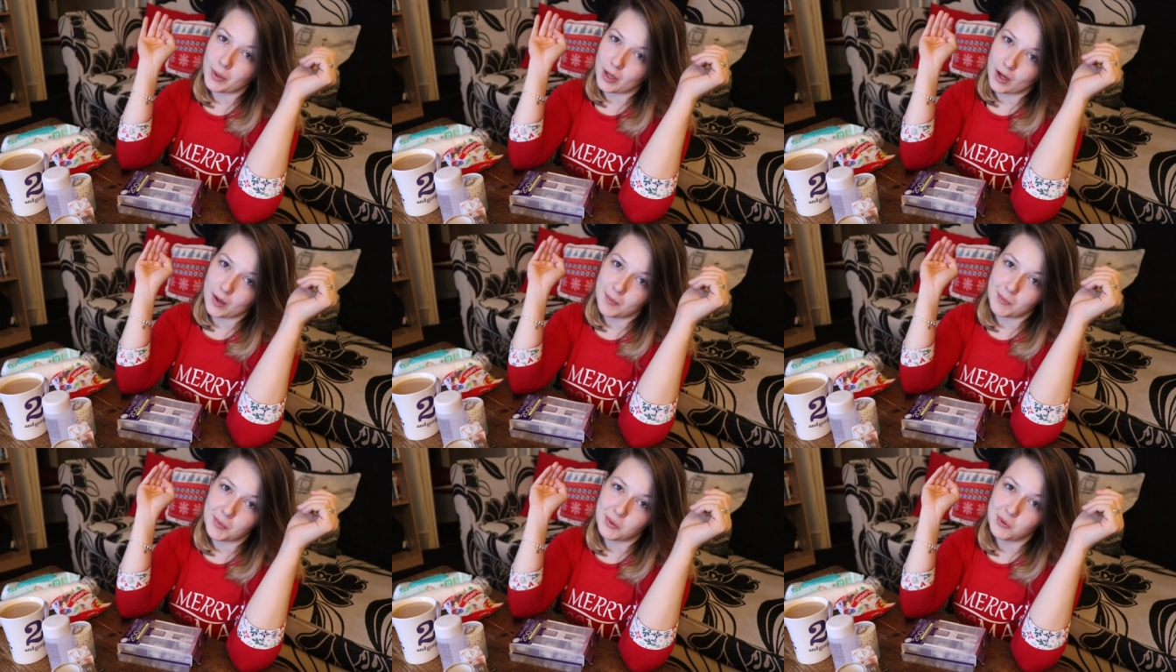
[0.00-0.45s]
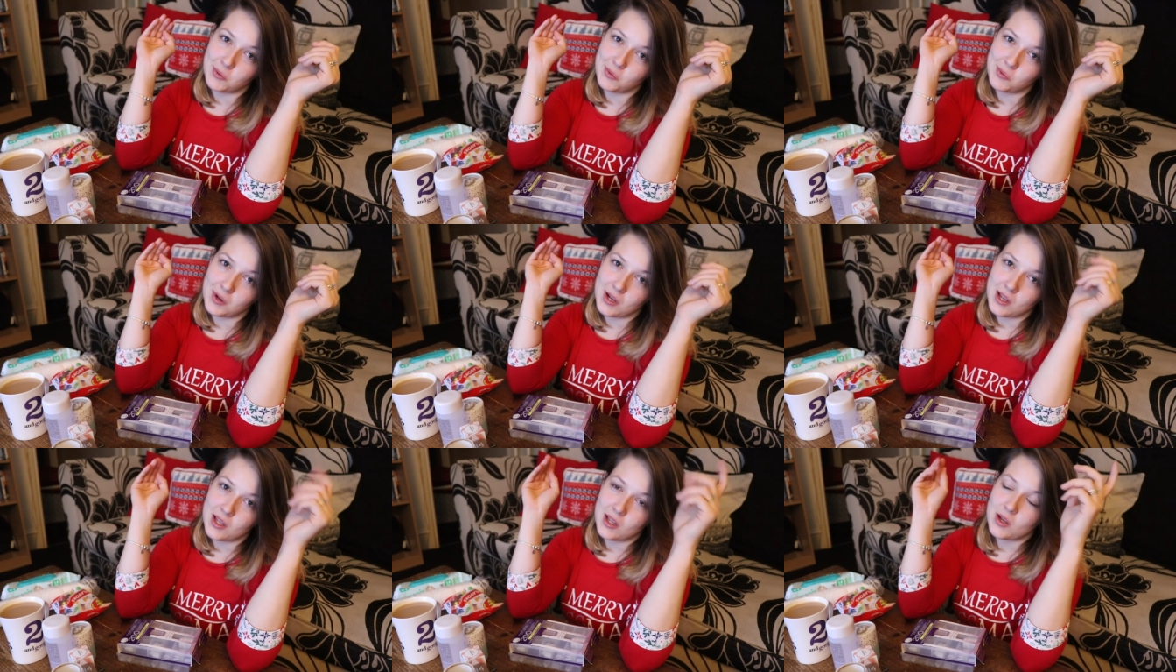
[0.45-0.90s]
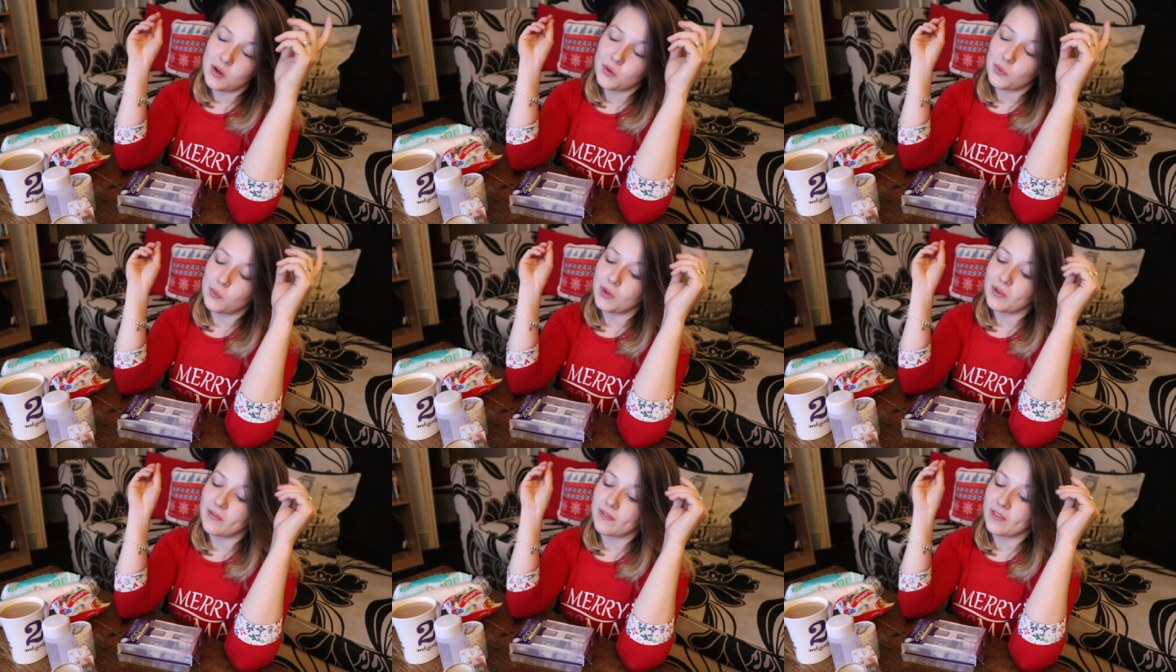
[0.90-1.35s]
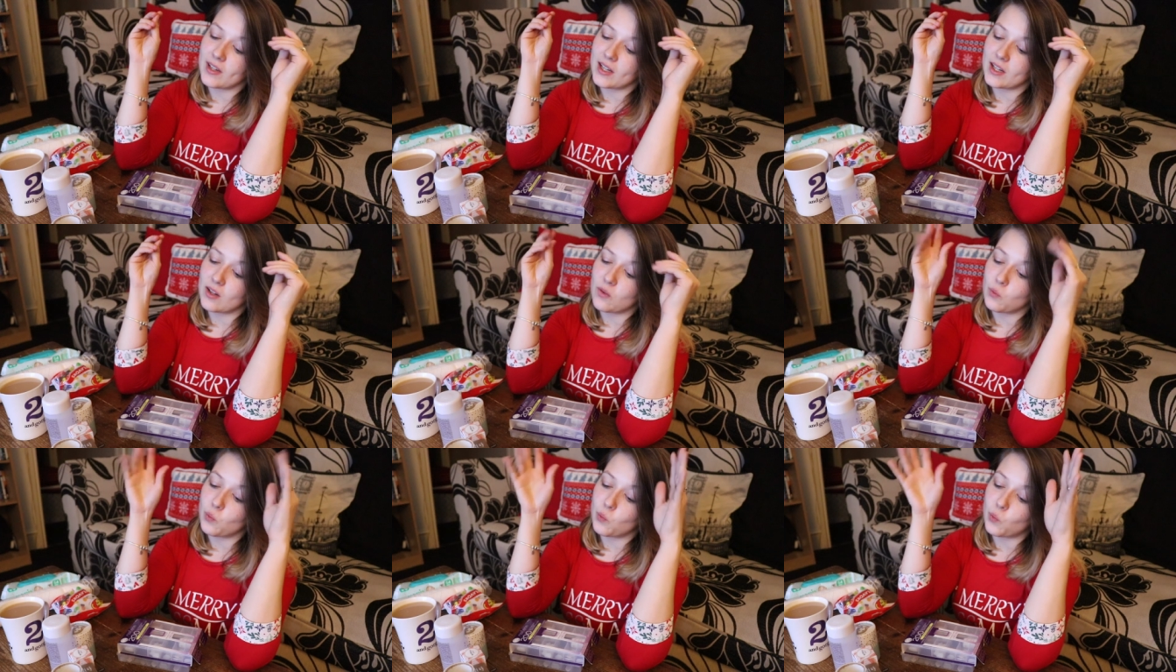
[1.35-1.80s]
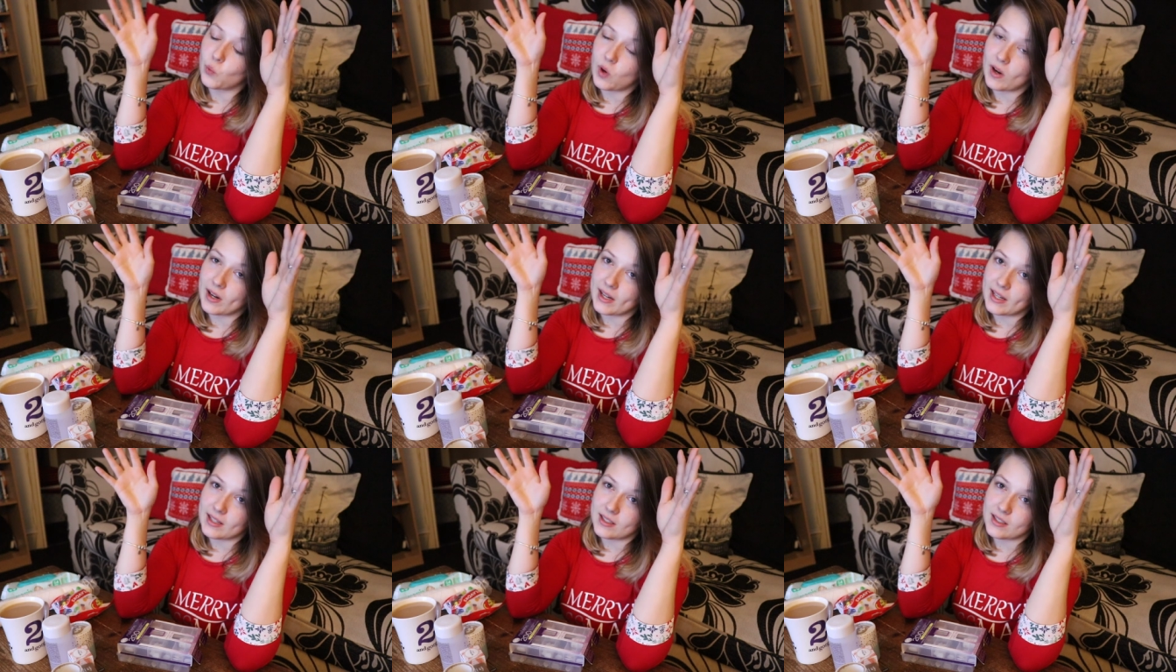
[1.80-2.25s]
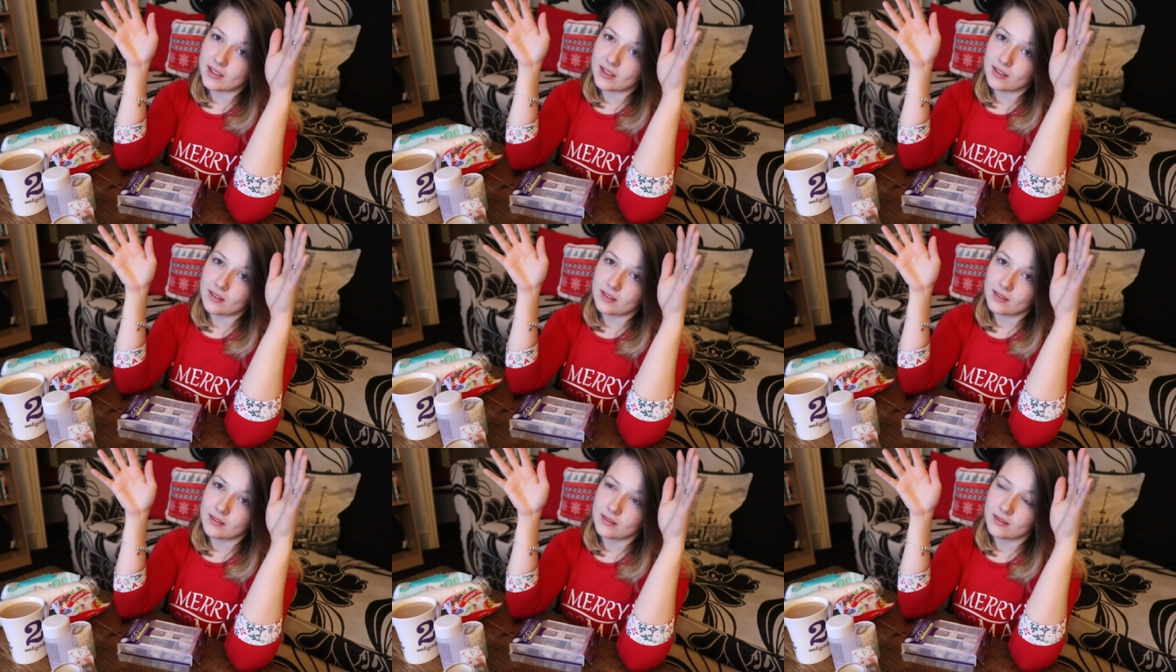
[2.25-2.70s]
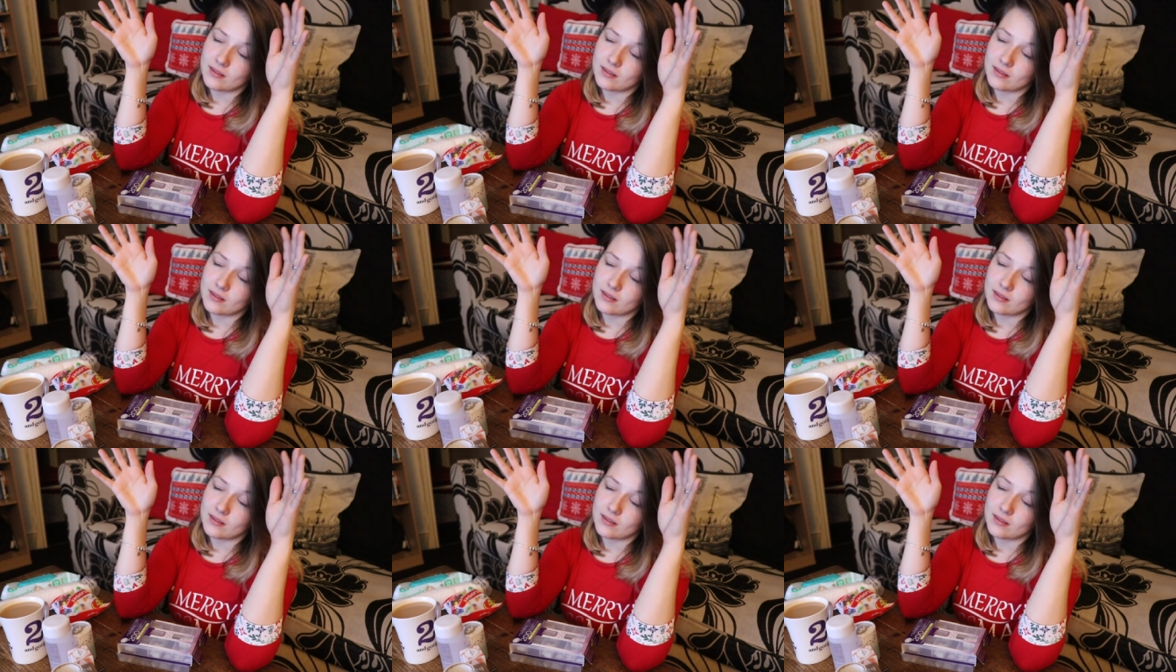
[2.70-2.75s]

purple with like white